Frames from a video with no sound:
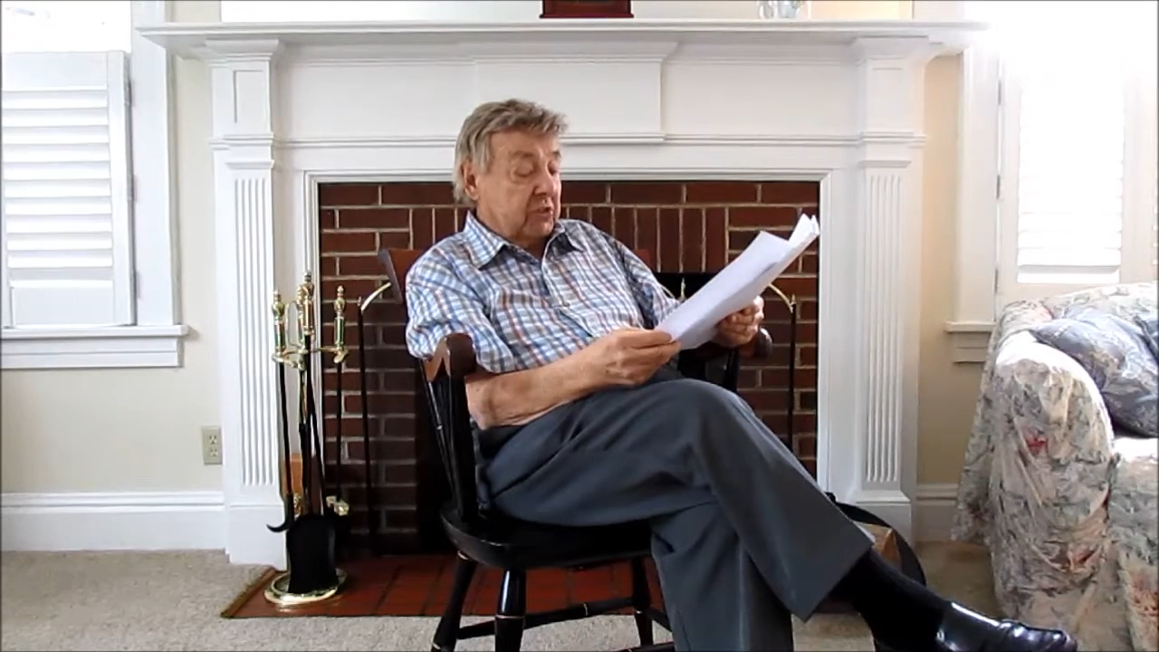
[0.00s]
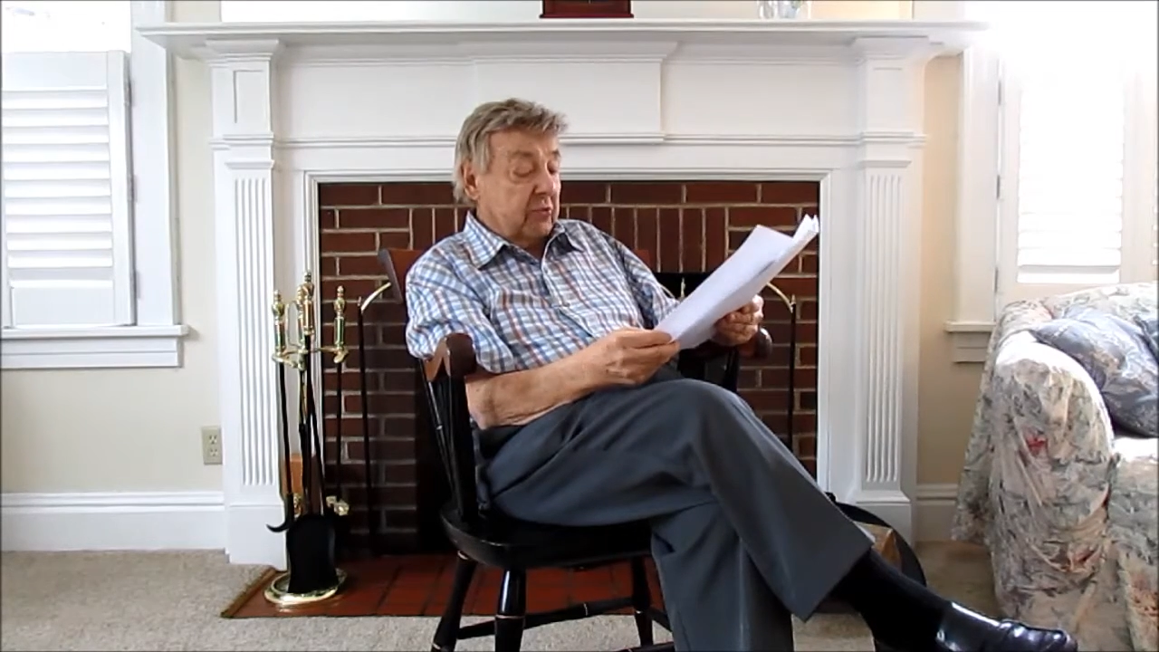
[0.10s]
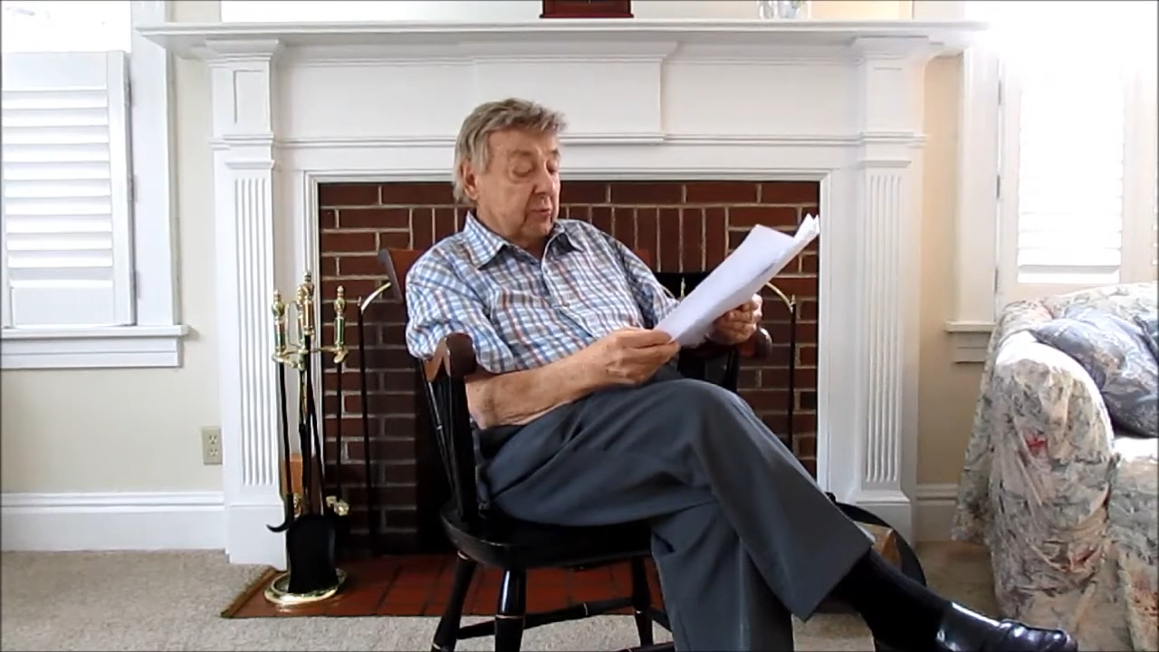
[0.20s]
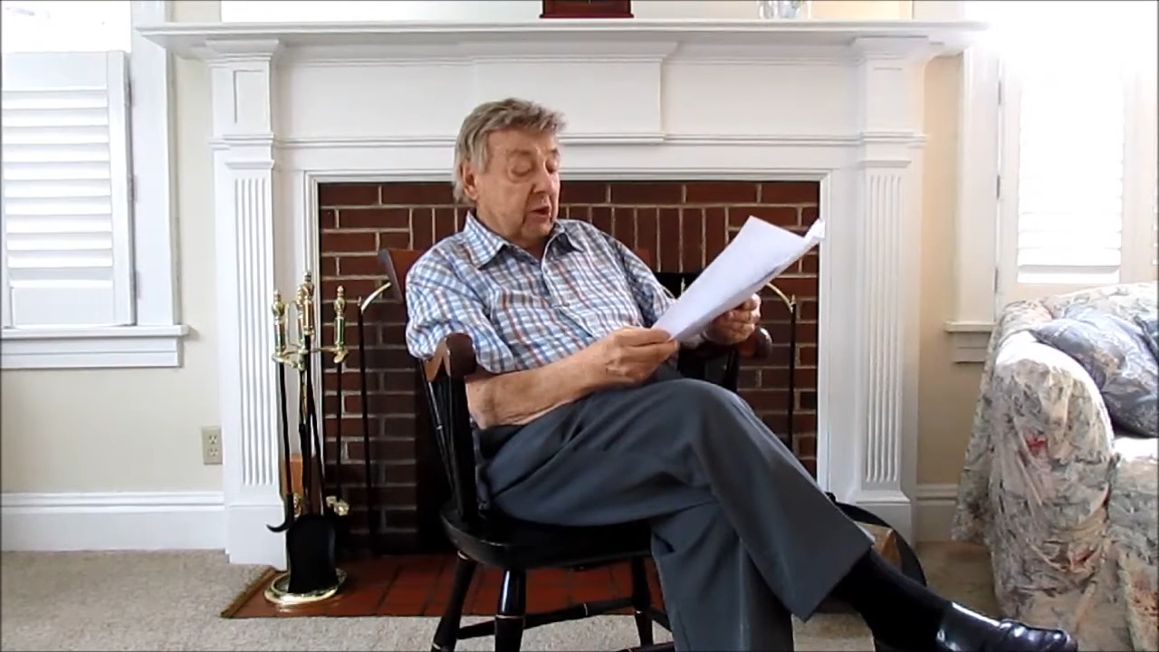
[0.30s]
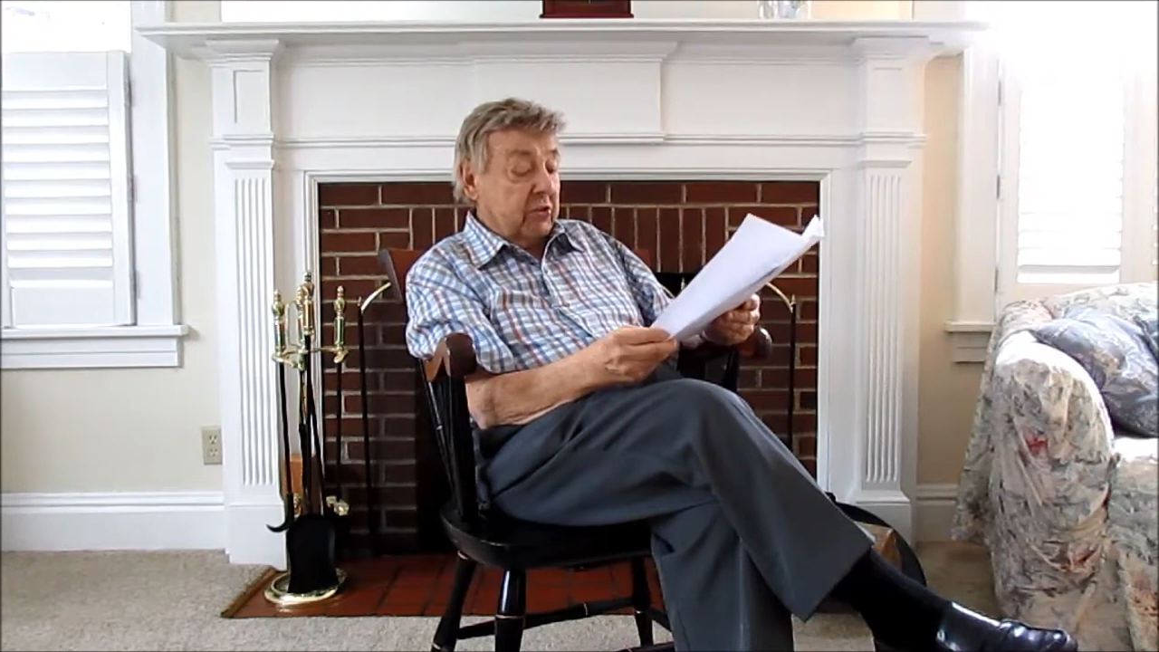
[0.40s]

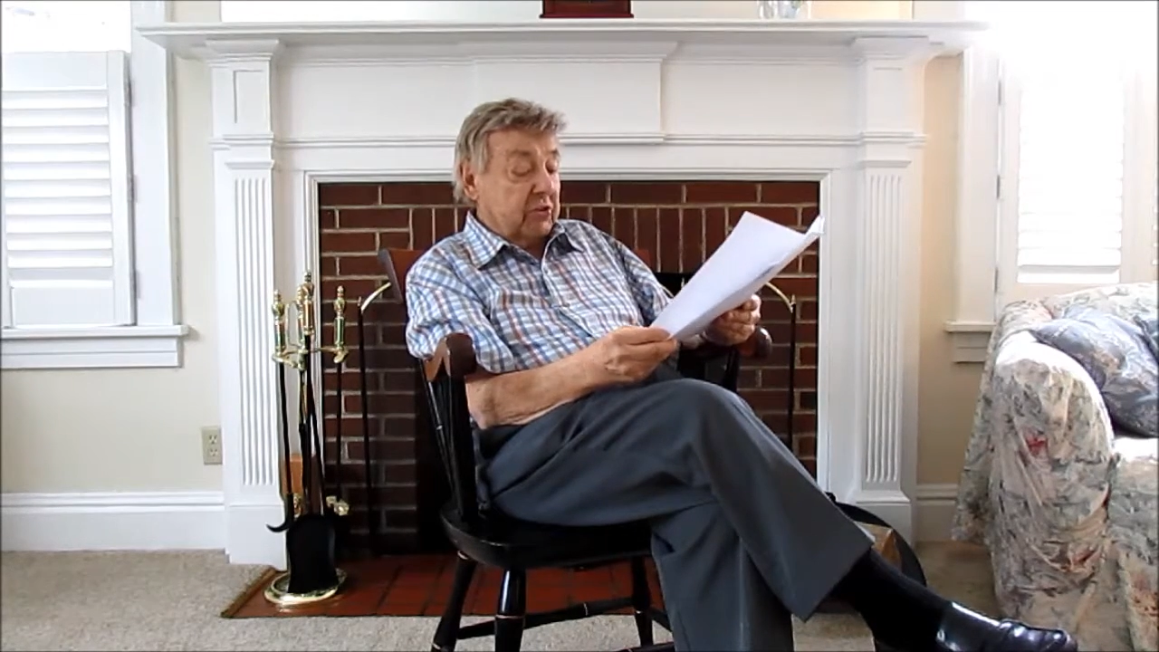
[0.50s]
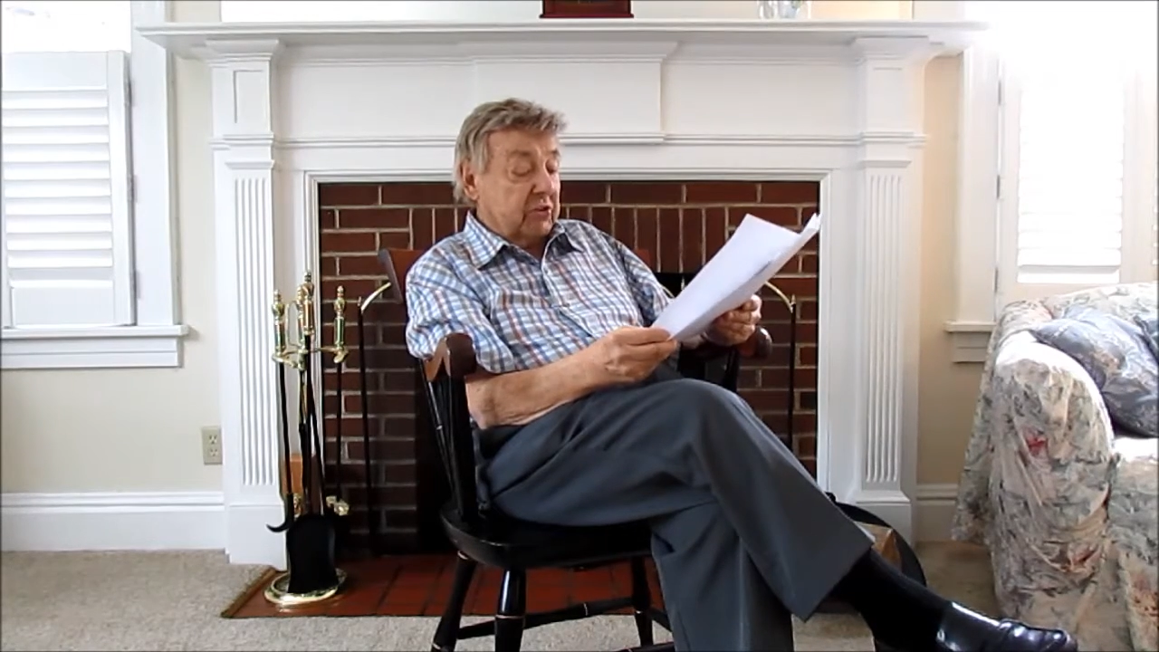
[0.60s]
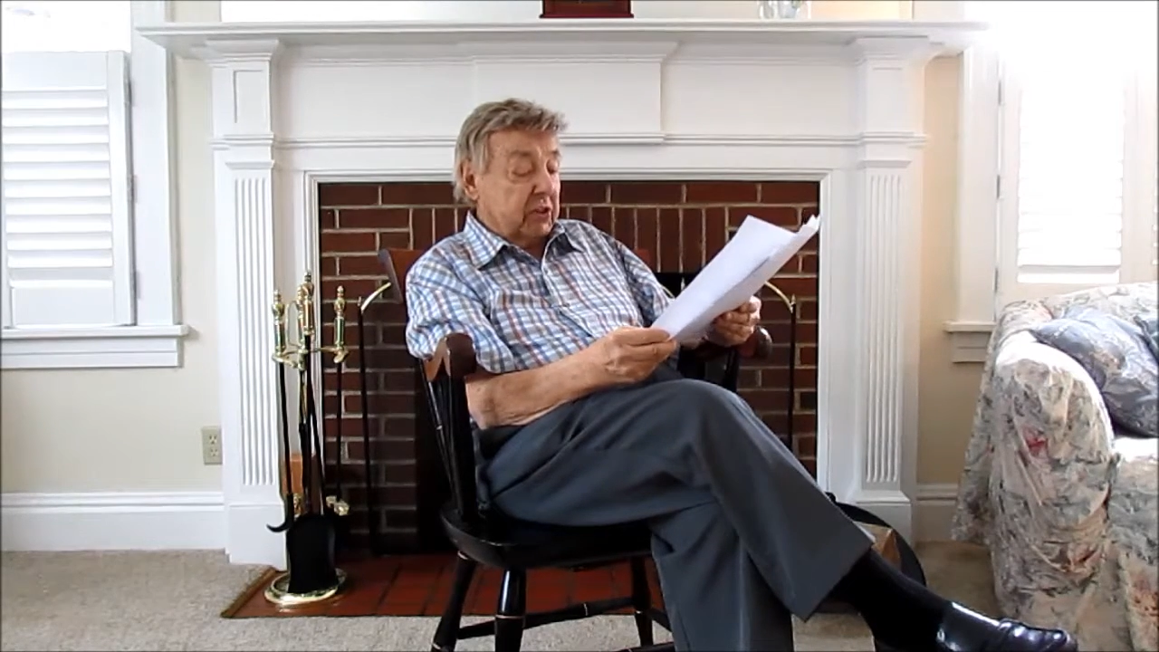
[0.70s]
from others